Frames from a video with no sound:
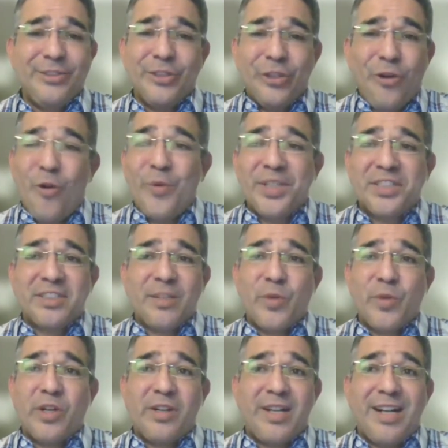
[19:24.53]
you're going
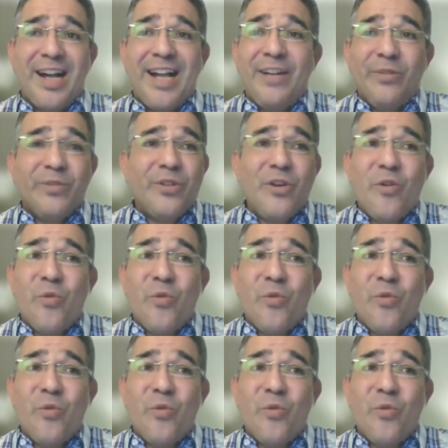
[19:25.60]
somewhere. I don't